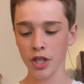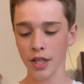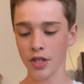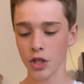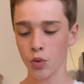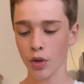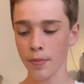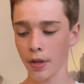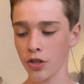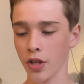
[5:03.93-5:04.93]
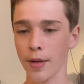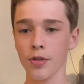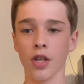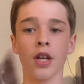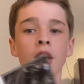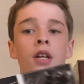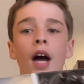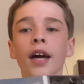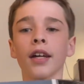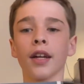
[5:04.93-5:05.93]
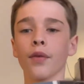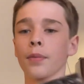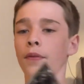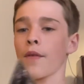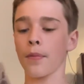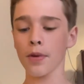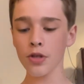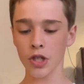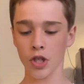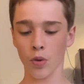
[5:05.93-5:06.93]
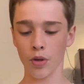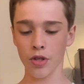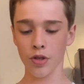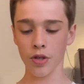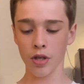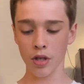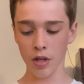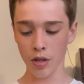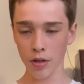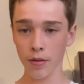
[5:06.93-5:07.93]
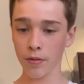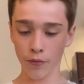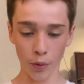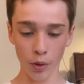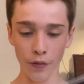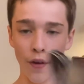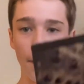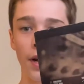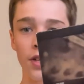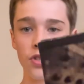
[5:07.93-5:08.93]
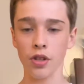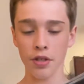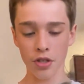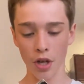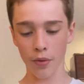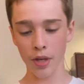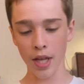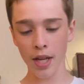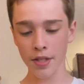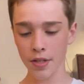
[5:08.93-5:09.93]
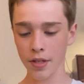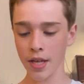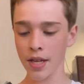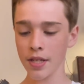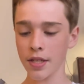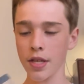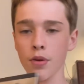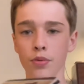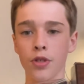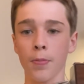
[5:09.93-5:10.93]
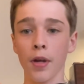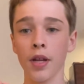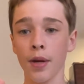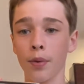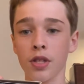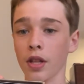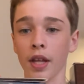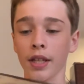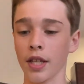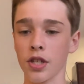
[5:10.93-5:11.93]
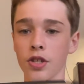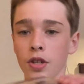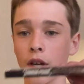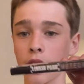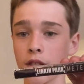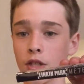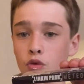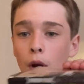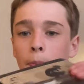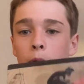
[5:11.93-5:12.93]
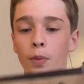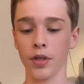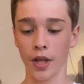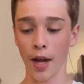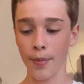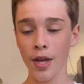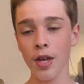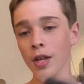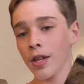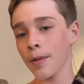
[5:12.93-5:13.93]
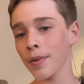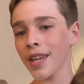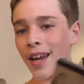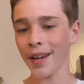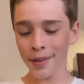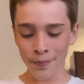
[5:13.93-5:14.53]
that's like $20 on Amazon. I got it at one of my favorite music stores for only $5, so let's go. And it is used, but it wasn't like this because I dropped it one time. But yeah,